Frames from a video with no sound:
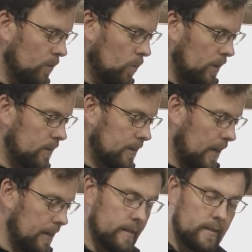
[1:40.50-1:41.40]
What
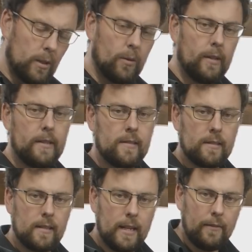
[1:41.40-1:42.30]
that is doing is
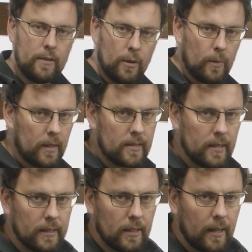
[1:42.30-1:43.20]
it's leaving you with a
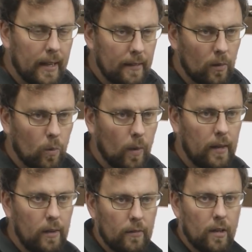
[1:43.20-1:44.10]
cylinder head where
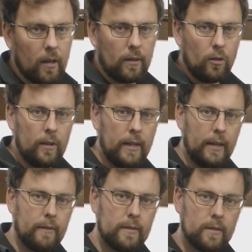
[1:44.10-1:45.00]
you've got
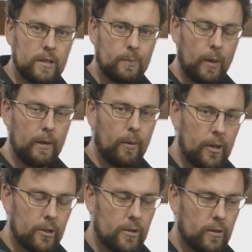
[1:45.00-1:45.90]
uneven spring
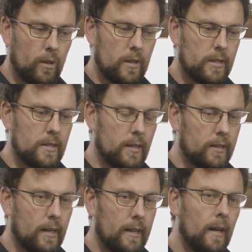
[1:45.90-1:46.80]
pressures across the
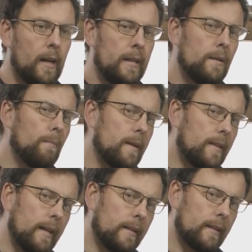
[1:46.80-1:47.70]
cylinder head. You might
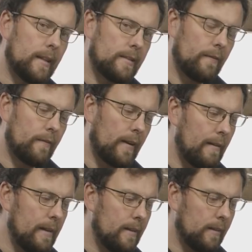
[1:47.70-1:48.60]
think that that's a
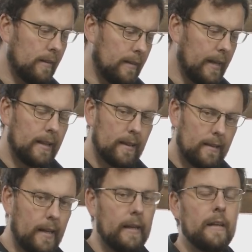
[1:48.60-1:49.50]
very little
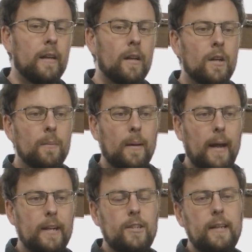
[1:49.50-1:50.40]
thing, but
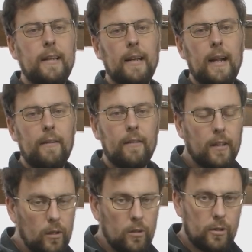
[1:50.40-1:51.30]
actually can have a
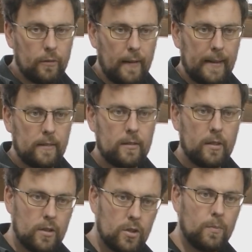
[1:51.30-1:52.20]
huge effect
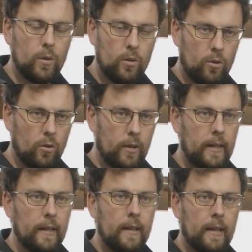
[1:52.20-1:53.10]
to the smooth
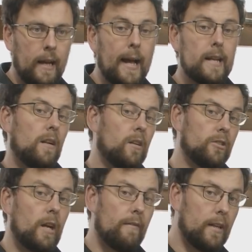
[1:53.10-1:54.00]
running and
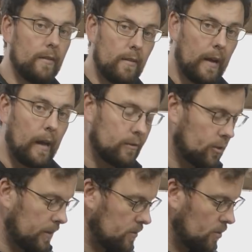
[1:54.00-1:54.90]
longevity of a valve
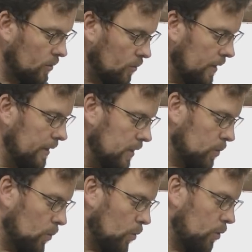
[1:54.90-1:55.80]
train. So it really
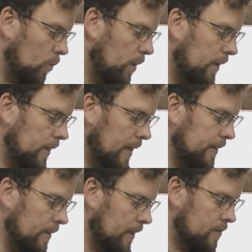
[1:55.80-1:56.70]
is worthwhile
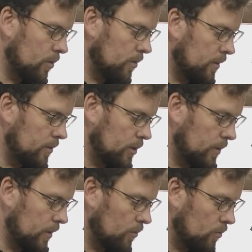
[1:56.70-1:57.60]
getting that done and
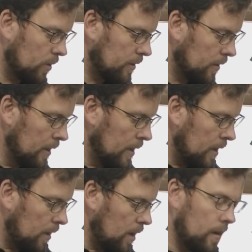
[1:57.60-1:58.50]
doing it right.
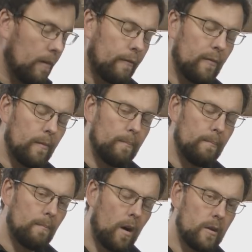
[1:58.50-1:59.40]
A lot of
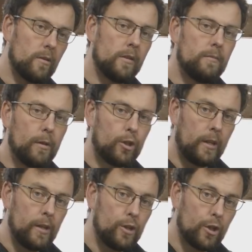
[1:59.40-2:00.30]
modern
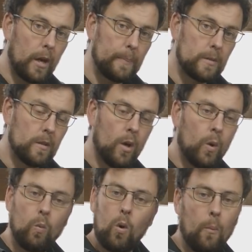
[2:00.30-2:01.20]
machine shops
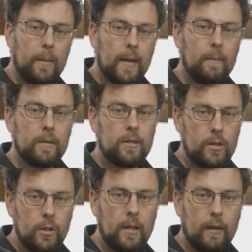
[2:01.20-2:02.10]
won't be able to
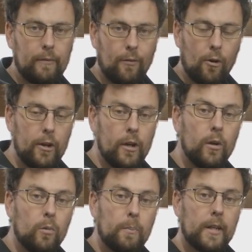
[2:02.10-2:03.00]
do that for
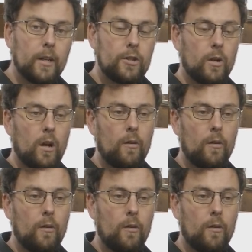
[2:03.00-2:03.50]
you because you'll